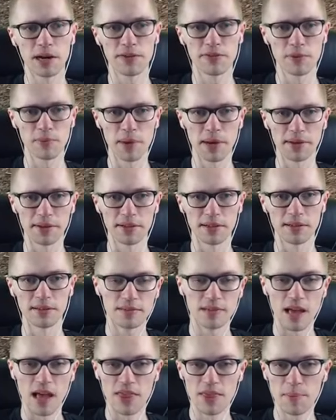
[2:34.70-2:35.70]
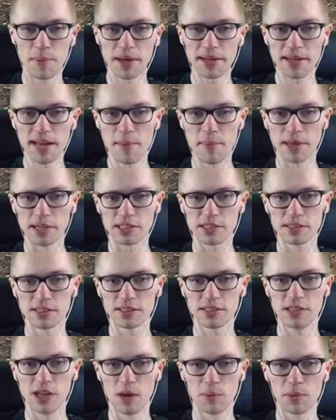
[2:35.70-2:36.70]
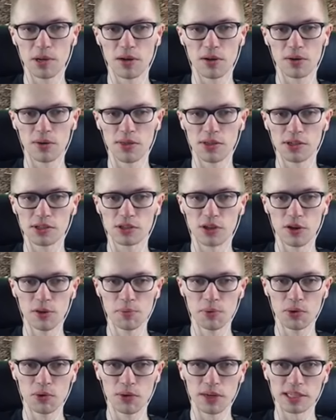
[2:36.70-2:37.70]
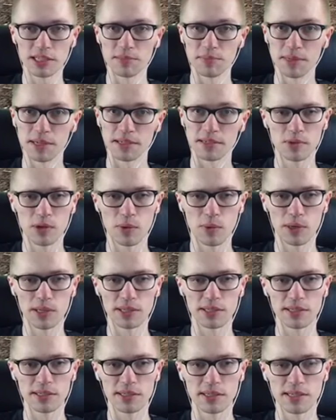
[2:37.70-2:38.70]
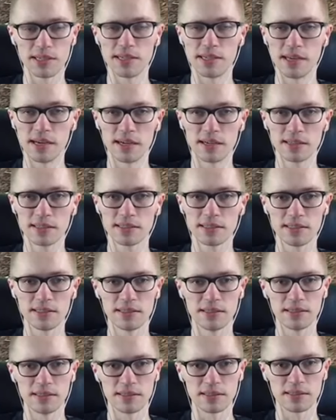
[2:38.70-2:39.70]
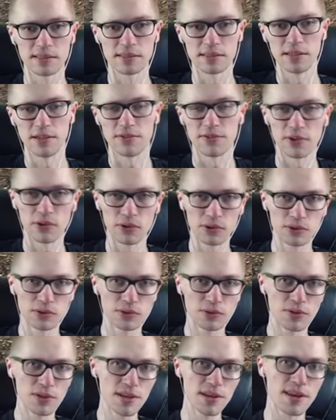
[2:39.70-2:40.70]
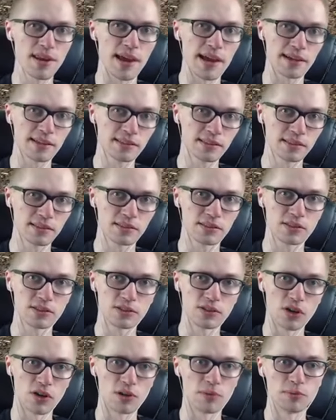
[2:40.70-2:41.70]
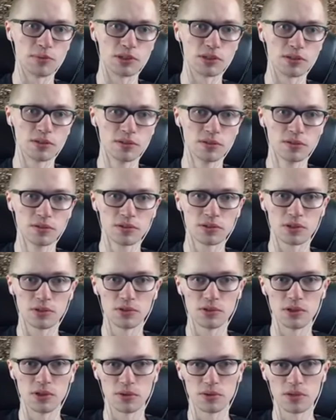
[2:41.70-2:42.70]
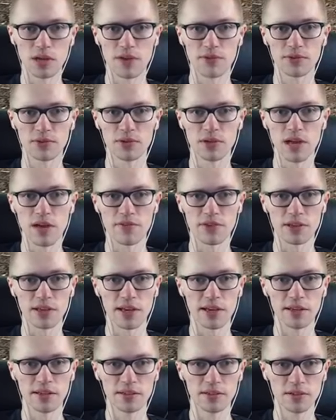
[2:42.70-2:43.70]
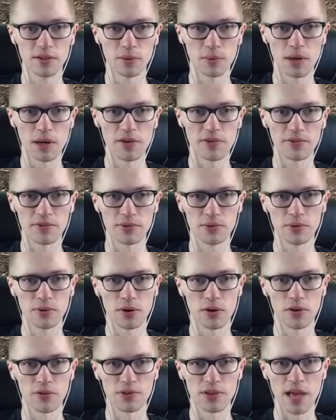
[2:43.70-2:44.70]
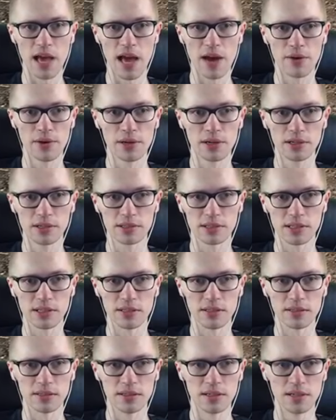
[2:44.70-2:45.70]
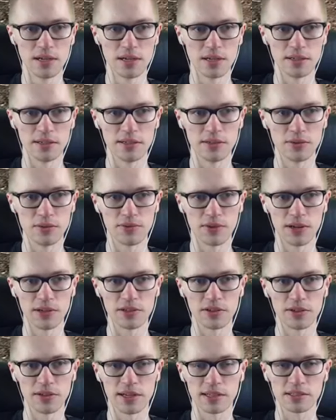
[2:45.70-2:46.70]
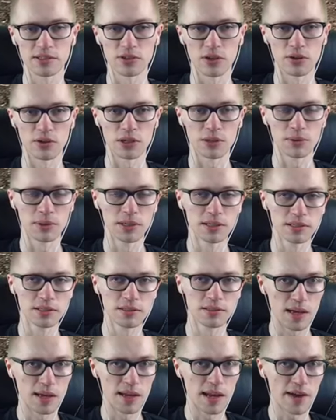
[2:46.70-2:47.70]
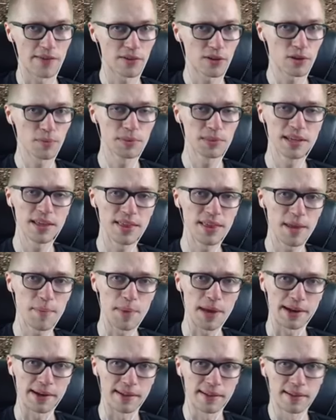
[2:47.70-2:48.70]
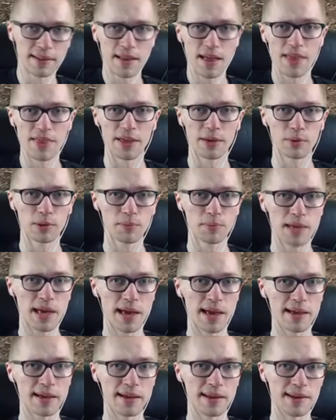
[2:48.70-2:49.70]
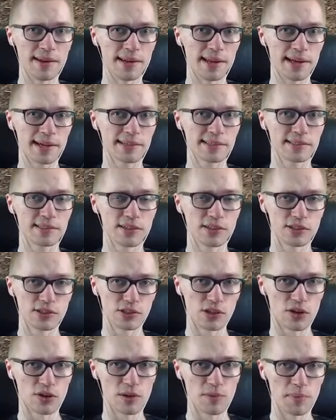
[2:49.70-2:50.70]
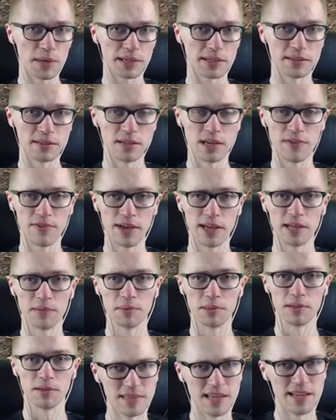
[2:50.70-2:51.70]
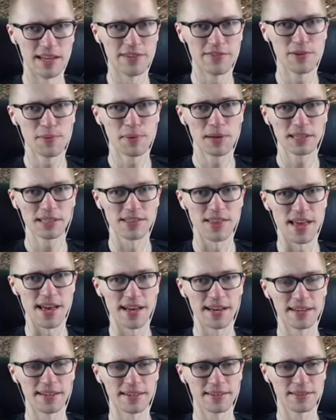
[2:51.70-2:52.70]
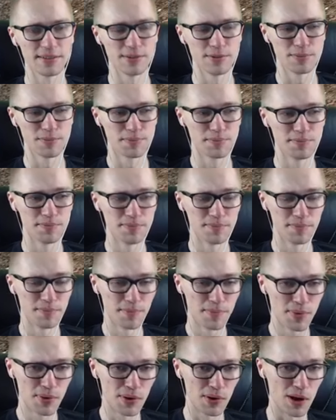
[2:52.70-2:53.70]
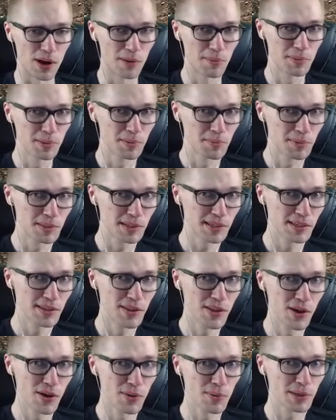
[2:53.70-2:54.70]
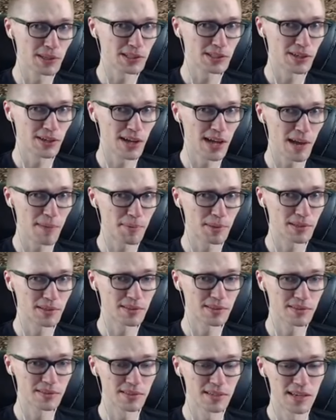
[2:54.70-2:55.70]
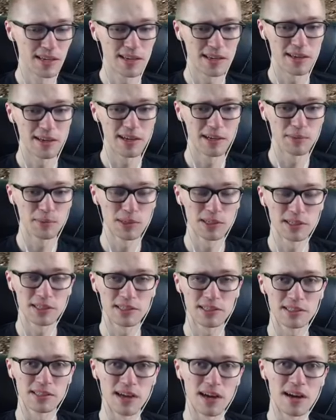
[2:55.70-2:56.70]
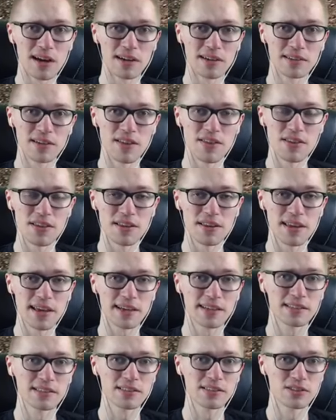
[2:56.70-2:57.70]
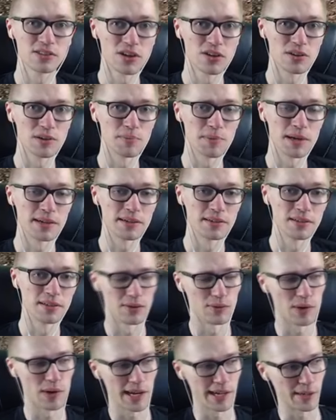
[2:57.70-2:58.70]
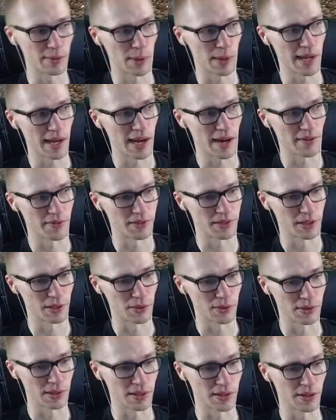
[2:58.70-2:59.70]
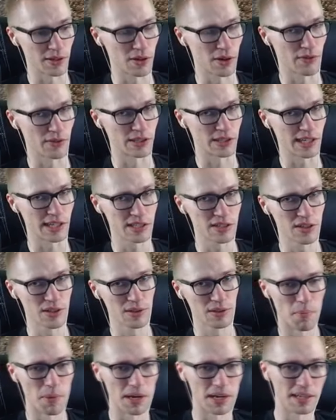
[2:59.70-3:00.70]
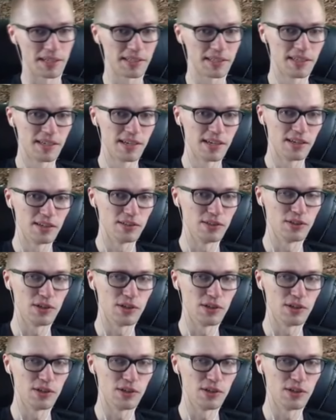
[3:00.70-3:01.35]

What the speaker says: for battle. And the button I mentioned is down below, the story progression button. What it does is it throws you into the next story mission, so you don't have to navigate your way through all of the areas and need to find your next story quest. And after completing that battle, there will be a next story button available. And if you press that, you probably know what's gonna happen. It will start the next story battle right away after holding the conversation, but you